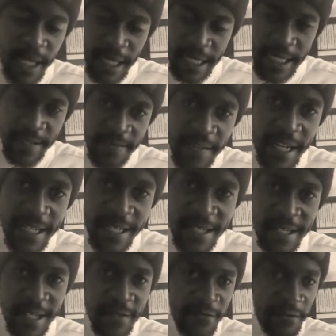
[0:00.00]
receiving
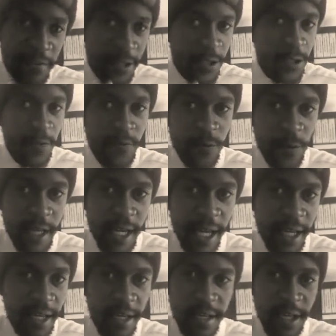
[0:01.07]
assistance from a software
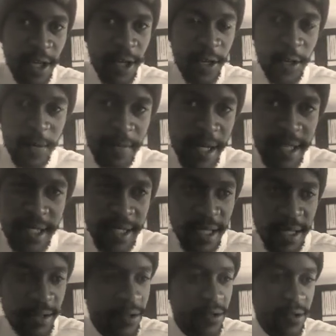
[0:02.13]
like your
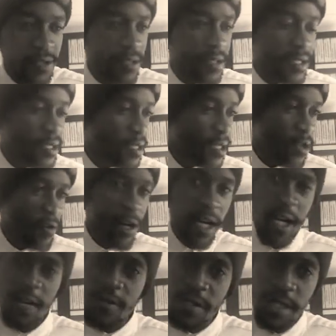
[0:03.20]
Pastel or Zero
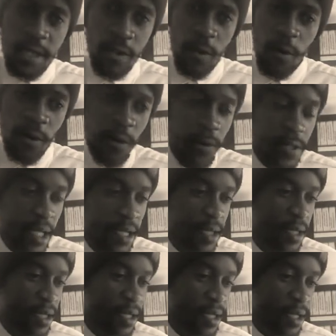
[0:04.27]
Accounting and all those
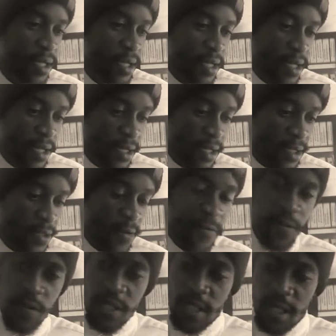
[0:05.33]
other
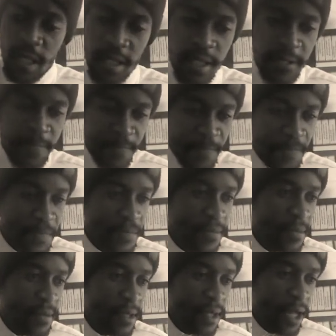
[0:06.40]
softwares that
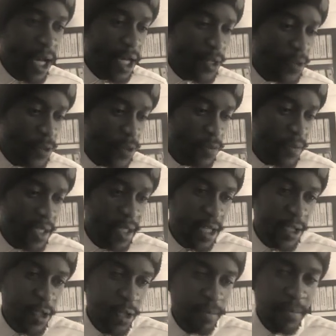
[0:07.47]
are used to make
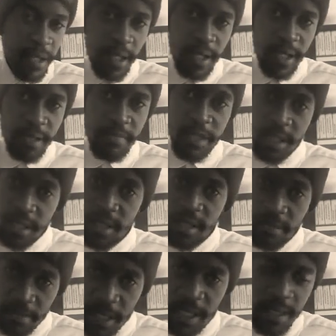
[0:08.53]
the job a bit
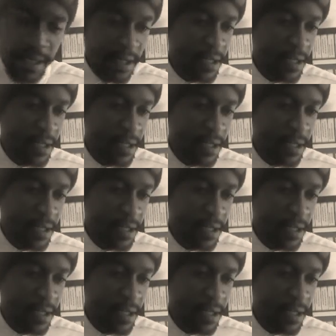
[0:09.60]
simpler.